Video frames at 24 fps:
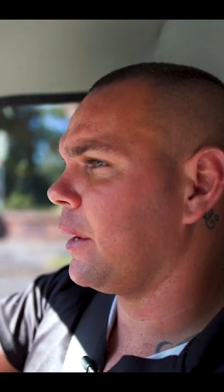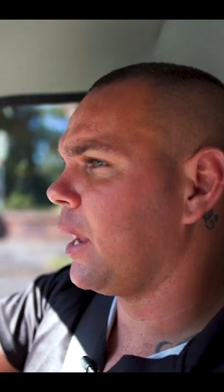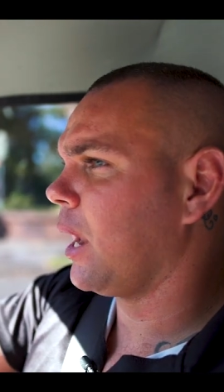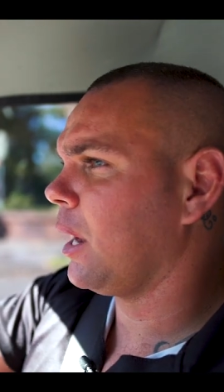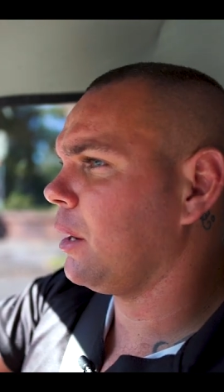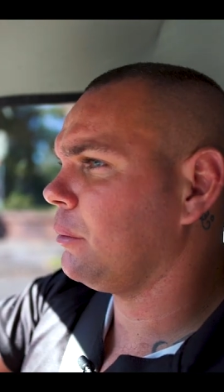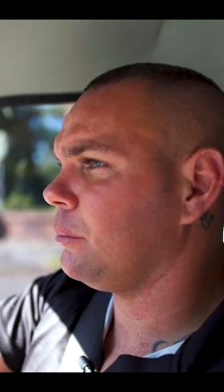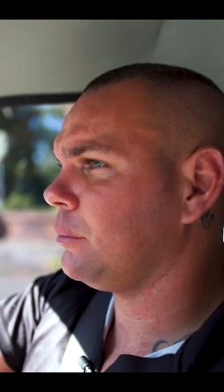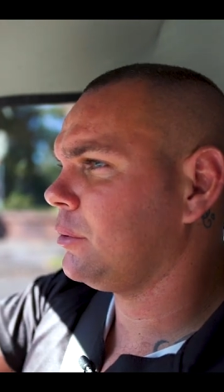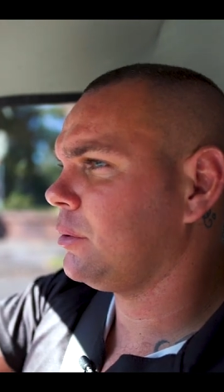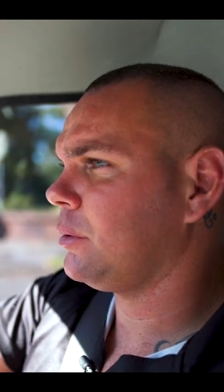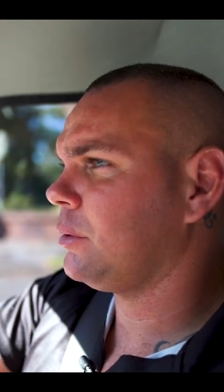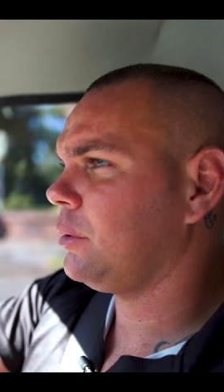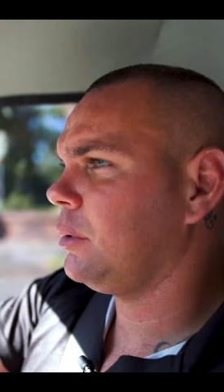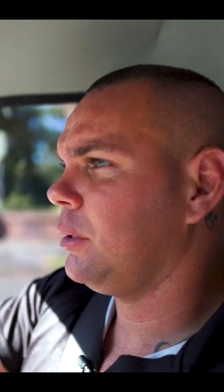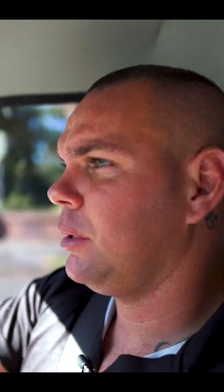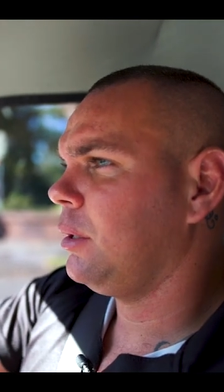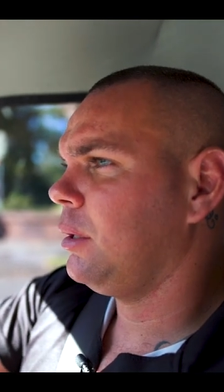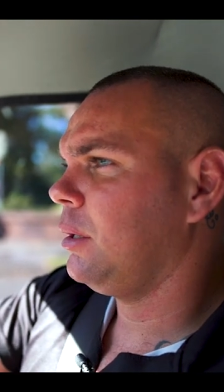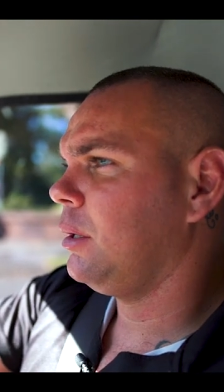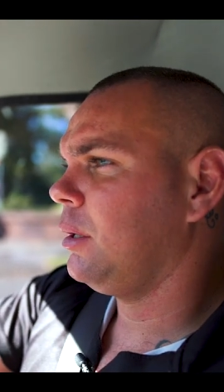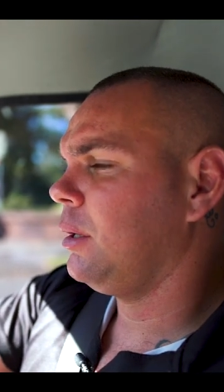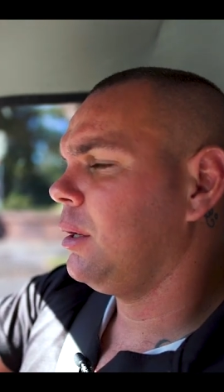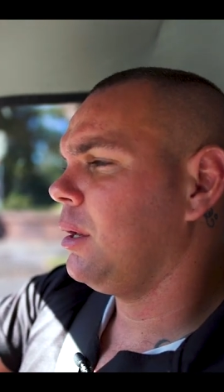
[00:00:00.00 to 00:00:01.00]
games,
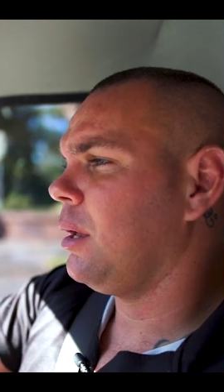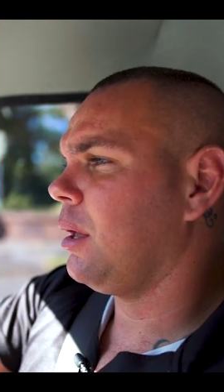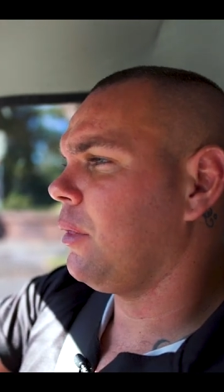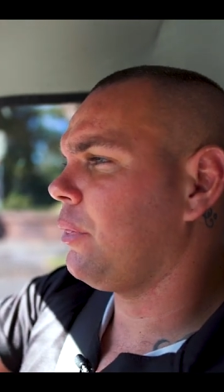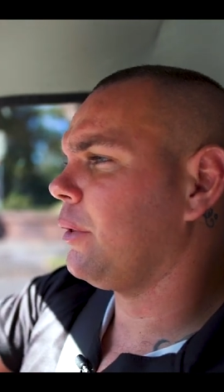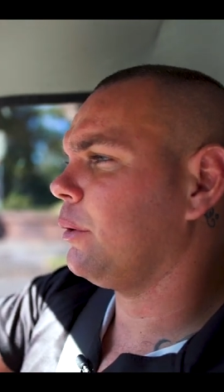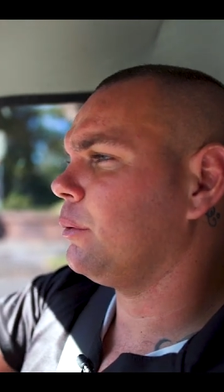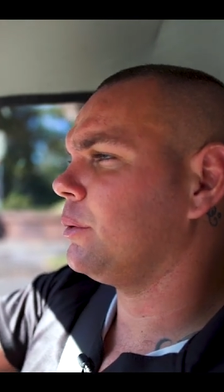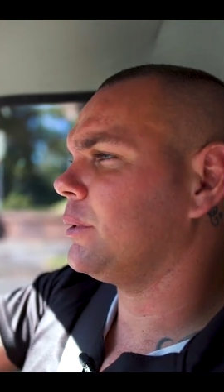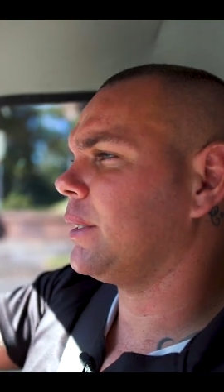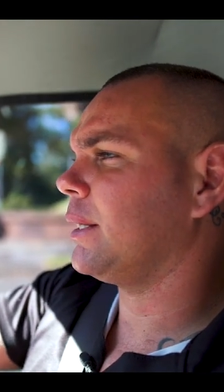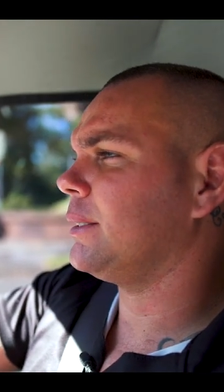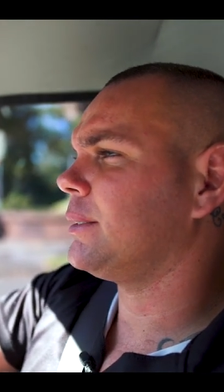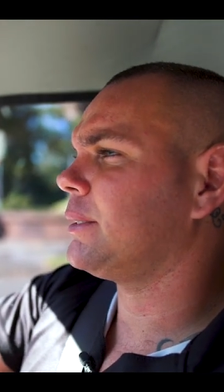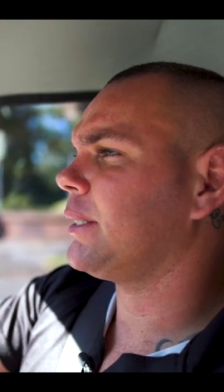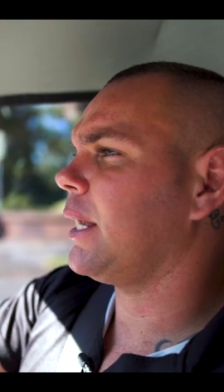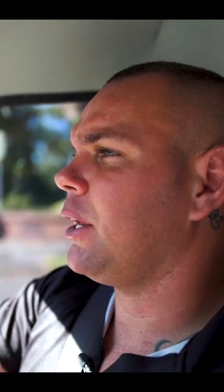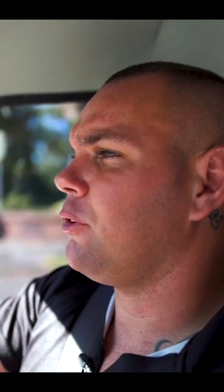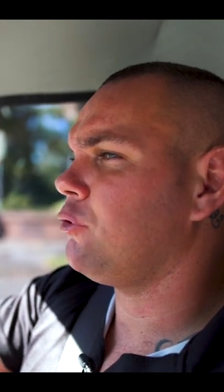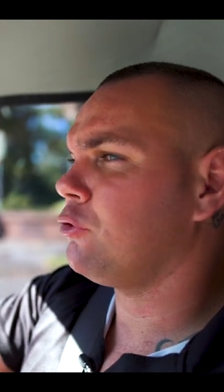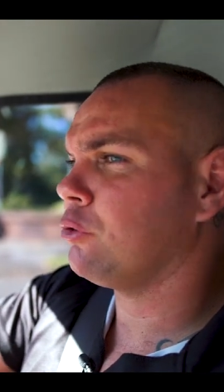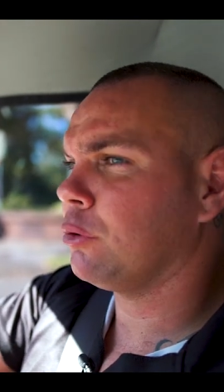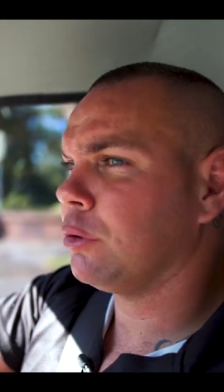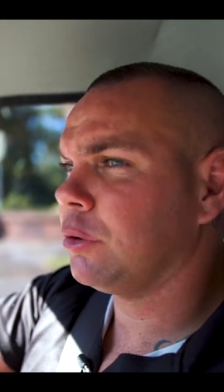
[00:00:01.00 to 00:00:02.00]
I think it was against
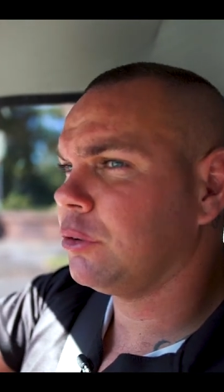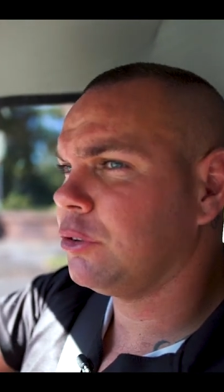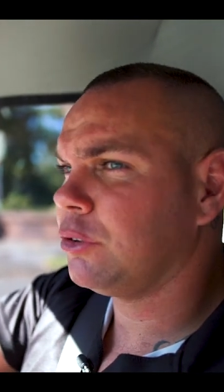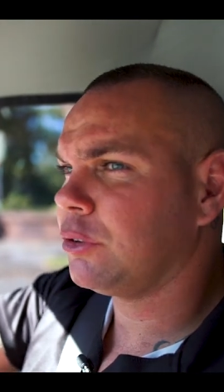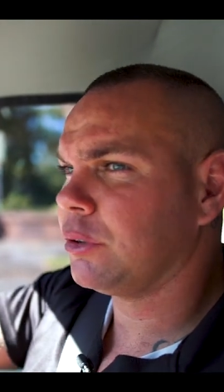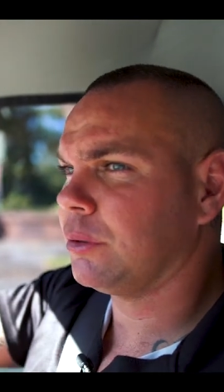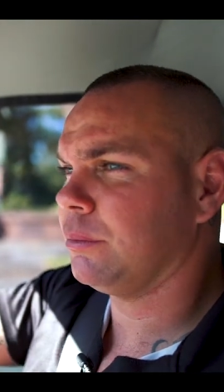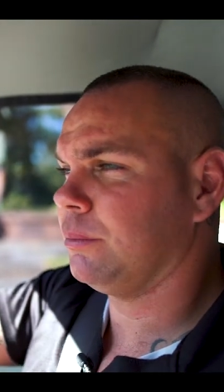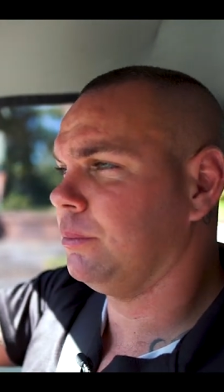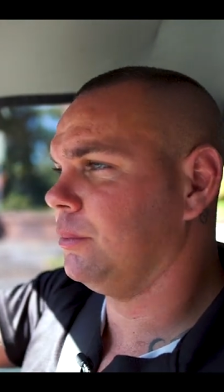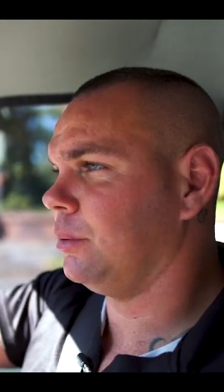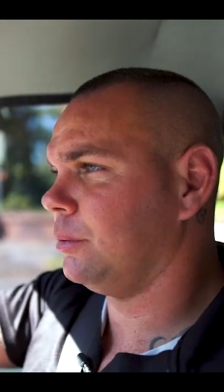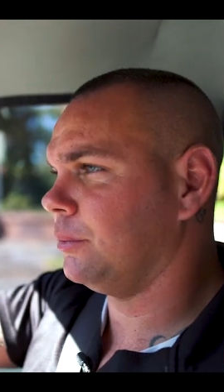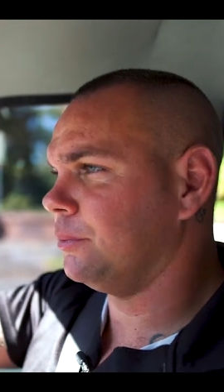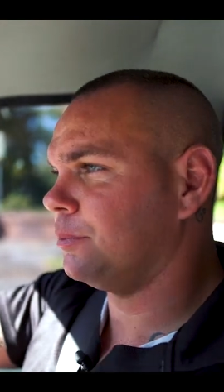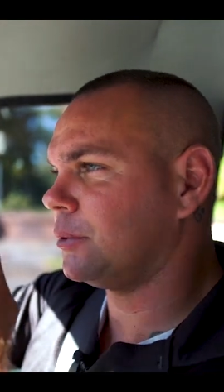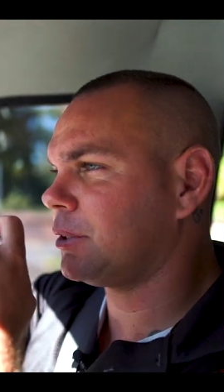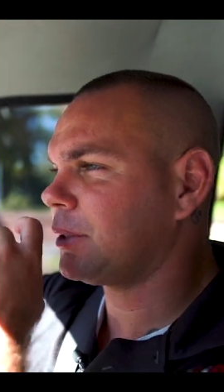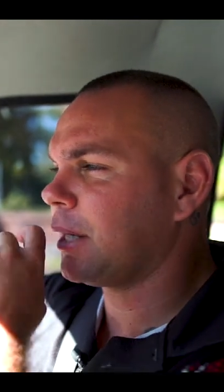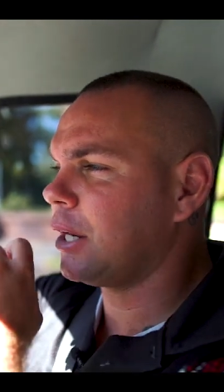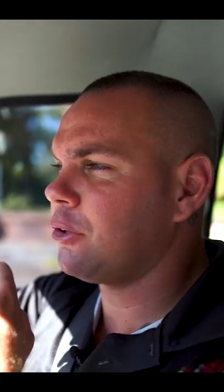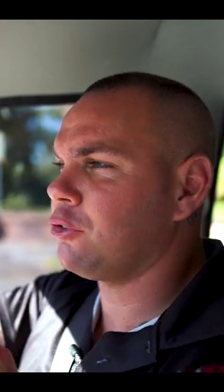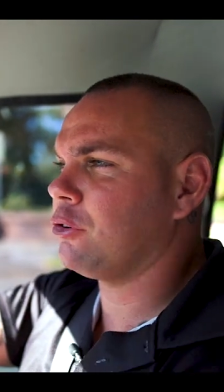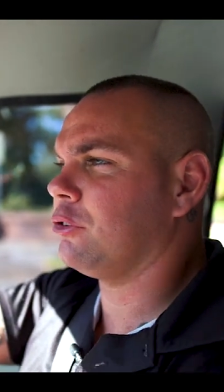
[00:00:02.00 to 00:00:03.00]
St George,
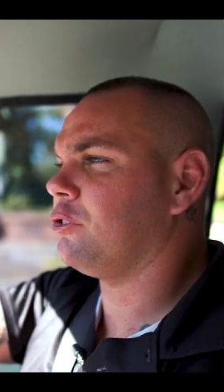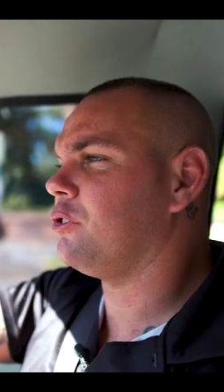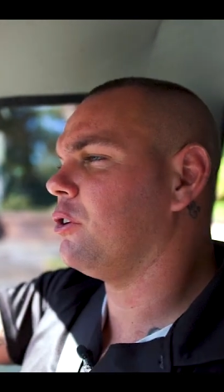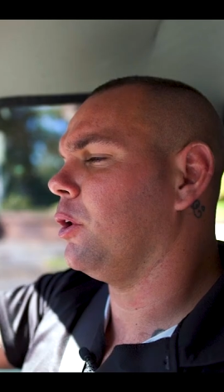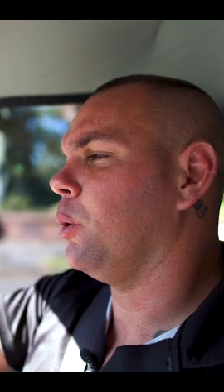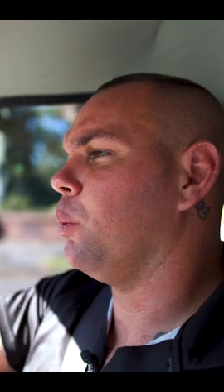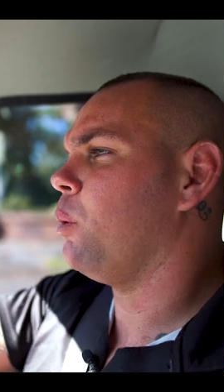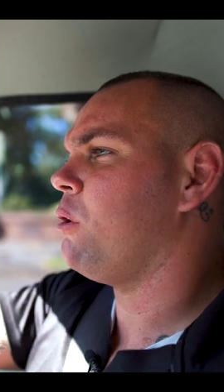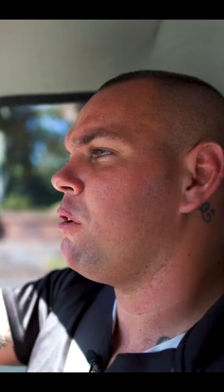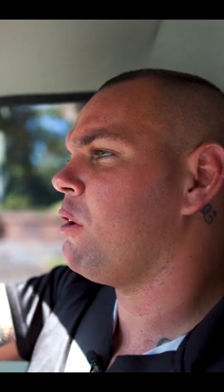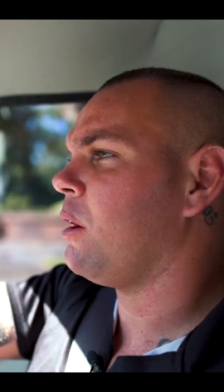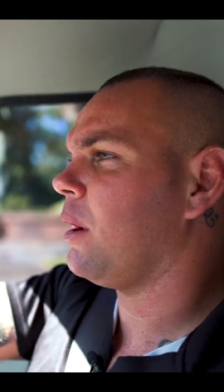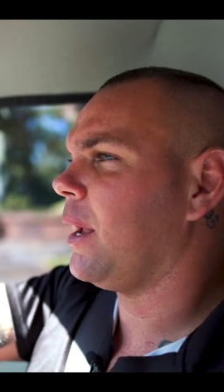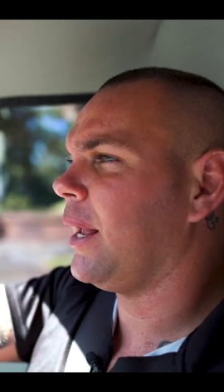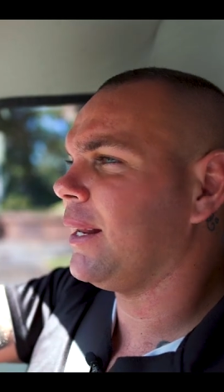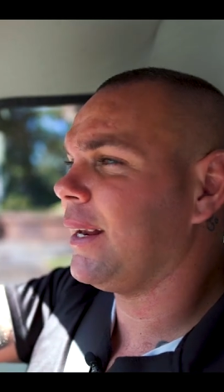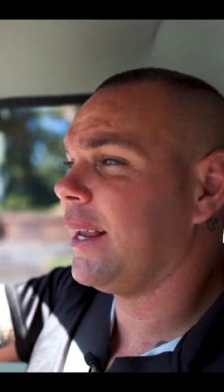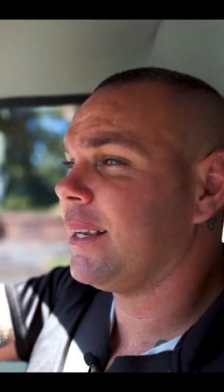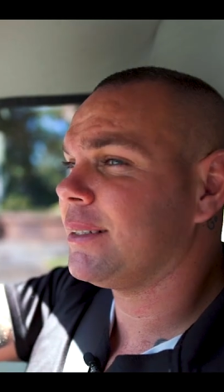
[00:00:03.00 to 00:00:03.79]
St George Illawarra at